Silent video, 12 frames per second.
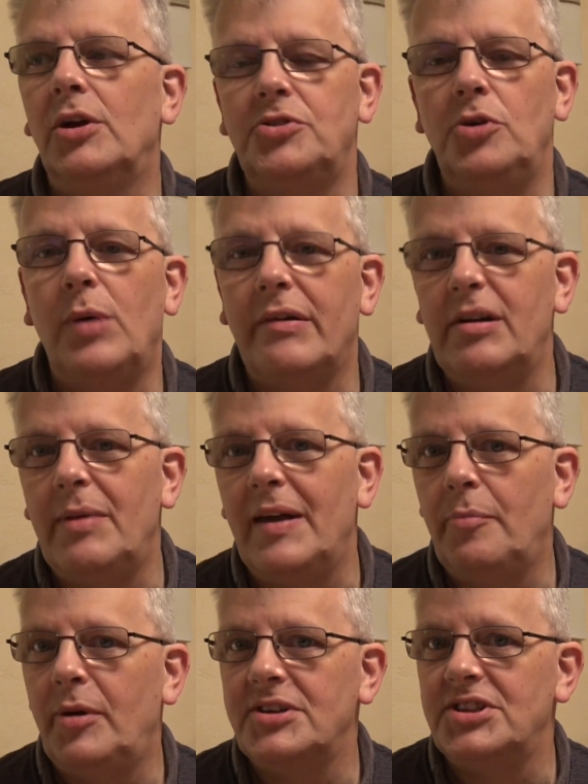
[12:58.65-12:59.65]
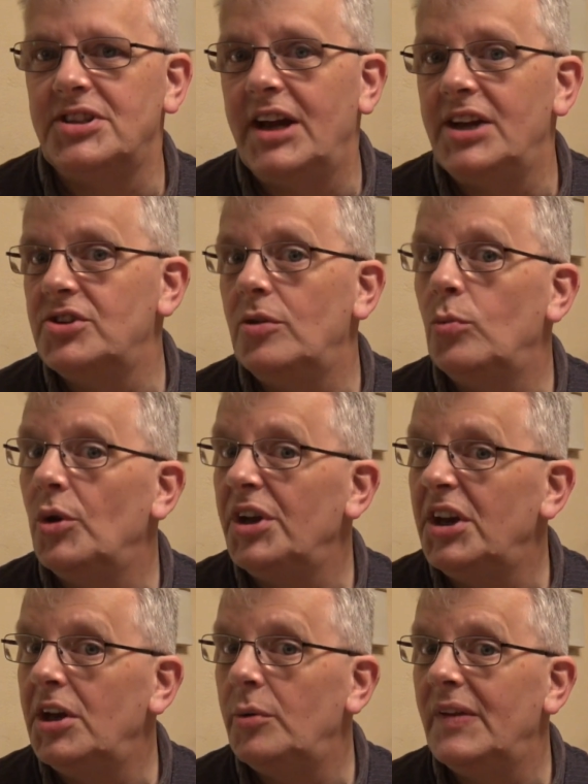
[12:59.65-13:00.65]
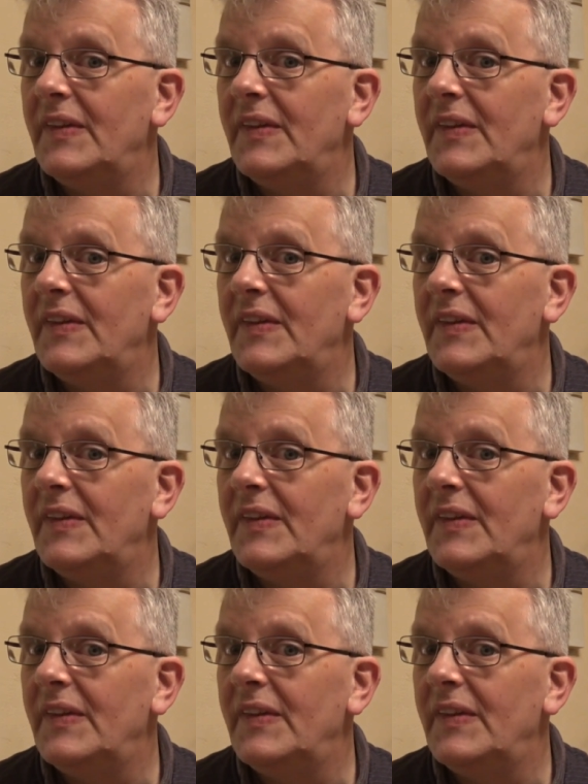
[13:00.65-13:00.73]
too worried about the presentation and what you're doing,